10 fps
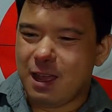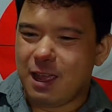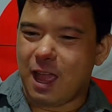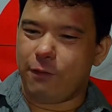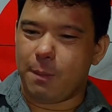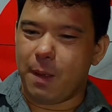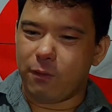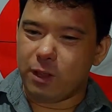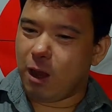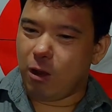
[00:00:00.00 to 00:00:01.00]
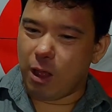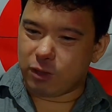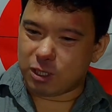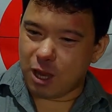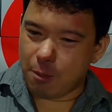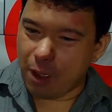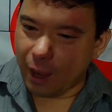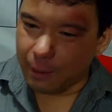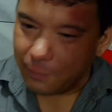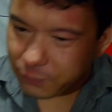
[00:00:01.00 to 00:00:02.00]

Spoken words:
Yeah, if I'm ever in the area, I'll have to stop by.